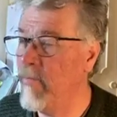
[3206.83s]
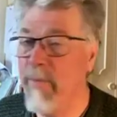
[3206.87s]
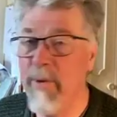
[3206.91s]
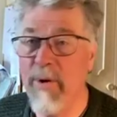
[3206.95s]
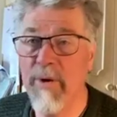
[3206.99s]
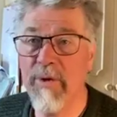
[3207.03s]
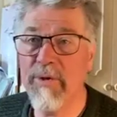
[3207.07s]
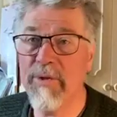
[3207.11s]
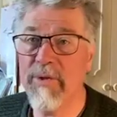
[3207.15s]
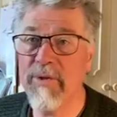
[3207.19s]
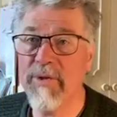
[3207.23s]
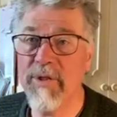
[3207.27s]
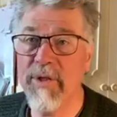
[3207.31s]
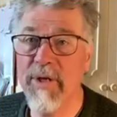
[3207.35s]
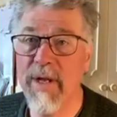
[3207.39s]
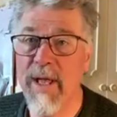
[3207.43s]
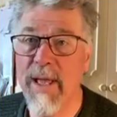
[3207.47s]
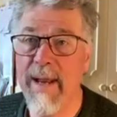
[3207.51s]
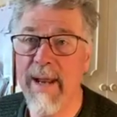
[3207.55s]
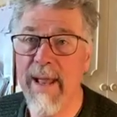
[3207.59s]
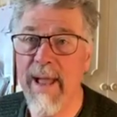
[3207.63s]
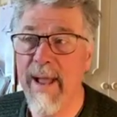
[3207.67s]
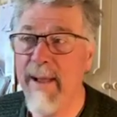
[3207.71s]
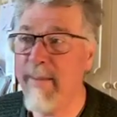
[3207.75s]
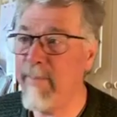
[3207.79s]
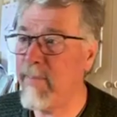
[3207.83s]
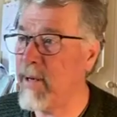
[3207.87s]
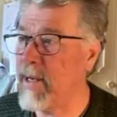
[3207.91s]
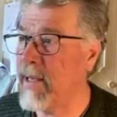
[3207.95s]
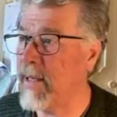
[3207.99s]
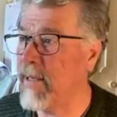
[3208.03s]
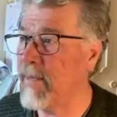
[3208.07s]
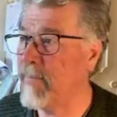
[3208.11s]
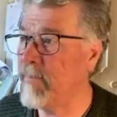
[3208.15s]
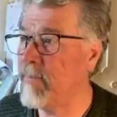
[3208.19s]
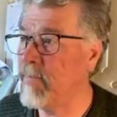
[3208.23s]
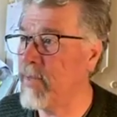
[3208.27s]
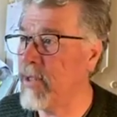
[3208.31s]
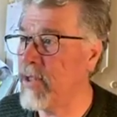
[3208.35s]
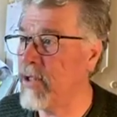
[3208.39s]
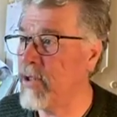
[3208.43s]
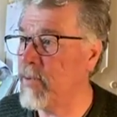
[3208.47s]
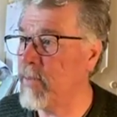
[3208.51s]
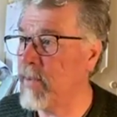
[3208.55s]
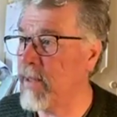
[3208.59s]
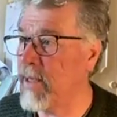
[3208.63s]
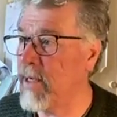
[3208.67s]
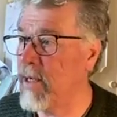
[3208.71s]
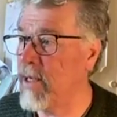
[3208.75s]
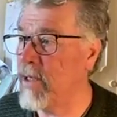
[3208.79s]
if miracles are not happening,
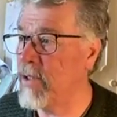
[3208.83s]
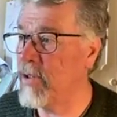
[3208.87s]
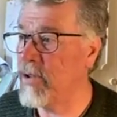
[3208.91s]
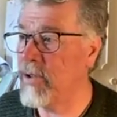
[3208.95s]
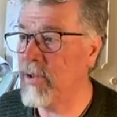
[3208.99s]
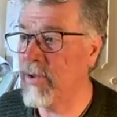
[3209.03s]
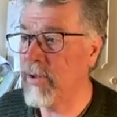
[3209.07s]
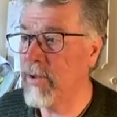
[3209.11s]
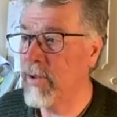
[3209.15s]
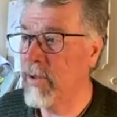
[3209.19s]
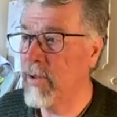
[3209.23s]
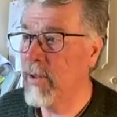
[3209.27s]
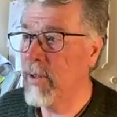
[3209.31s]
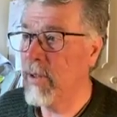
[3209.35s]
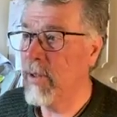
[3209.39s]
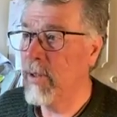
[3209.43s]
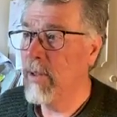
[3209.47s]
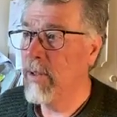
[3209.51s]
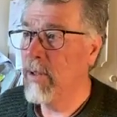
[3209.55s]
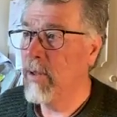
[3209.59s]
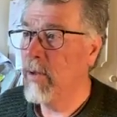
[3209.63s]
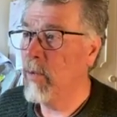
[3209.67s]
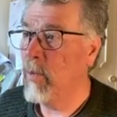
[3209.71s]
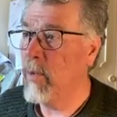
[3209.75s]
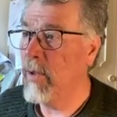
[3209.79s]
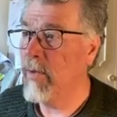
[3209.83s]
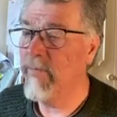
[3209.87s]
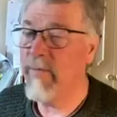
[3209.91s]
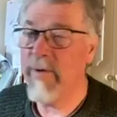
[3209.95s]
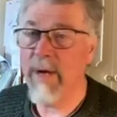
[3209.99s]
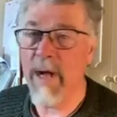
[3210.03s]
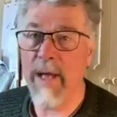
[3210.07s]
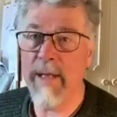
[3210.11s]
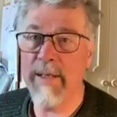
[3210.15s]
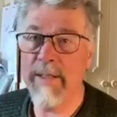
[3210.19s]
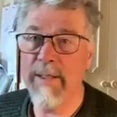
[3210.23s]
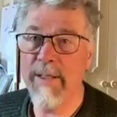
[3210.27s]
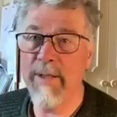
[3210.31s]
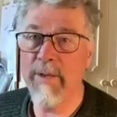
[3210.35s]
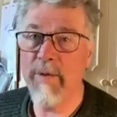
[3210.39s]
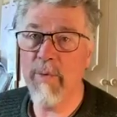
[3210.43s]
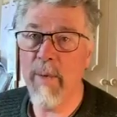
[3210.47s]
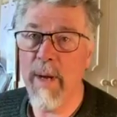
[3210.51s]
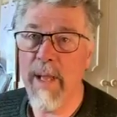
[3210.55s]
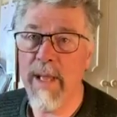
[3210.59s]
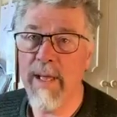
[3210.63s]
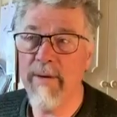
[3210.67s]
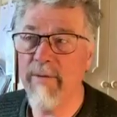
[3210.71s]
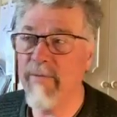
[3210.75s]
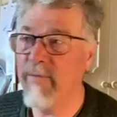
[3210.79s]
it's because we've gotten in
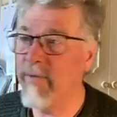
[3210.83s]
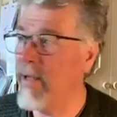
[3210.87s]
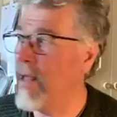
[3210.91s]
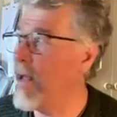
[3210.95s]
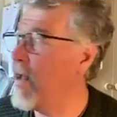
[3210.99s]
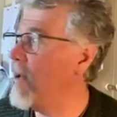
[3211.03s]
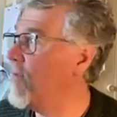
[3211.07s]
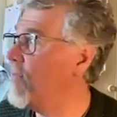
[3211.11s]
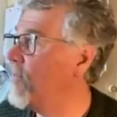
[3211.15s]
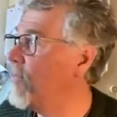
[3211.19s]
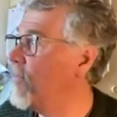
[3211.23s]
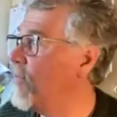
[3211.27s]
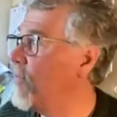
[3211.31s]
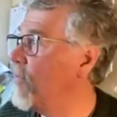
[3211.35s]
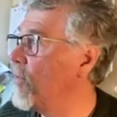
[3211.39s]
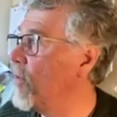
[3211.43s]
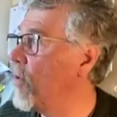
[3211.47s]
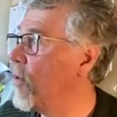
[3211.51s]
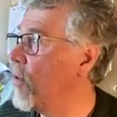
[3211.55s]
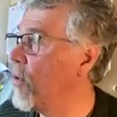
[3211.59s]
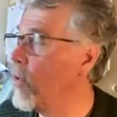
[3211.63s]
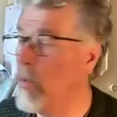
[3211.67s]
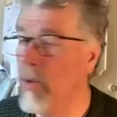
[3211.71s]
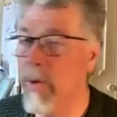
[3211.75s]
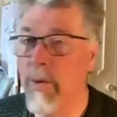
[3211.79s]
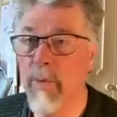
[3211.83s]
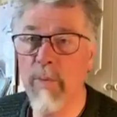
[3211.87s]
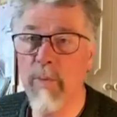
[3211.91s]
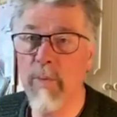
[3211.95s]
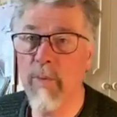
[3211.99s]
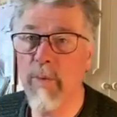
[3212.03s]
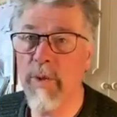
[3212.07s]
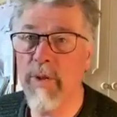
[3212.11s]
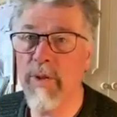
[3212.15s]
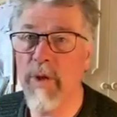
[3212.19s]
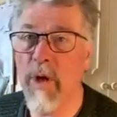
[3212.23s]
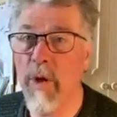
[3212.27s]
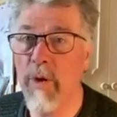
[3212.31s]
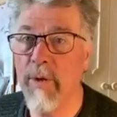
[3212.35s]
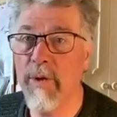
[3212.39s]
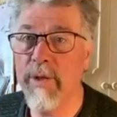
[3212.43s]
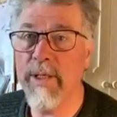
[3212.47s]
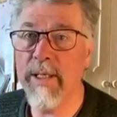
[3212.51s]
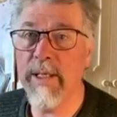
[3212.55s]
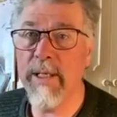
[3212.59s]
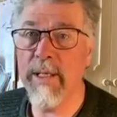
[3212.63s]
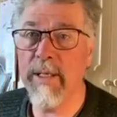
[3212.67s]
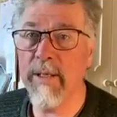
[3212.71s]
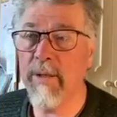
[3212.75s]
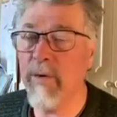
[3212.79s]
the way of love, or we're
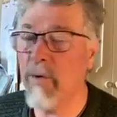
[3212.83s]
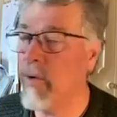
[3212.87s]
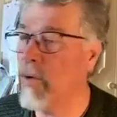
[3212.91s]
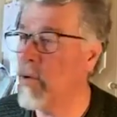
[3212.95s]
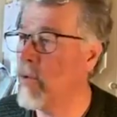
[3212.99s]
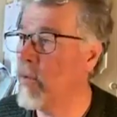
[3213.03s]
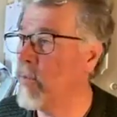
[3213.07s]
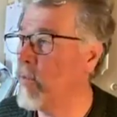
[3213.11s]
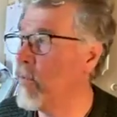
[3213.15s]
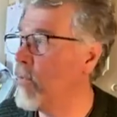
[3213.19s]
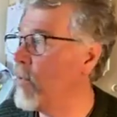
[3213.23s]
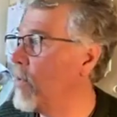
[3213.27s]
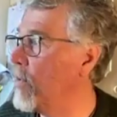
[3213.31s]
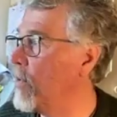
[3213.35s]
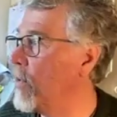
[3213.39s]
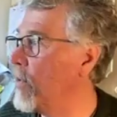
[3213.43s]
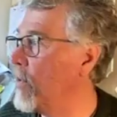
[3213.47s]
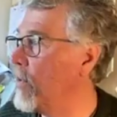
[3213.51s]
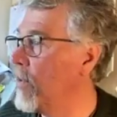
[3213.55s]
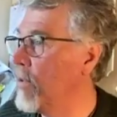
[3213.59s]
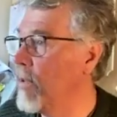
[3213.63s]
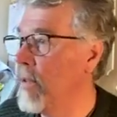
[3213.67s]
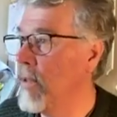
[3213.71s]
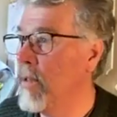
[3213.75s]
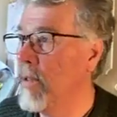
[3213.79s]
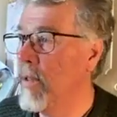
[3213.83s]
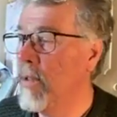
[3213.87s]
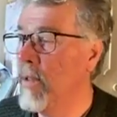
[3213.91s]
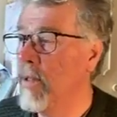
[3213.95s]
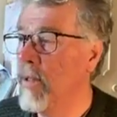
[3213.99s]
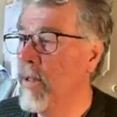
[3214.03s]
withholding it, or we're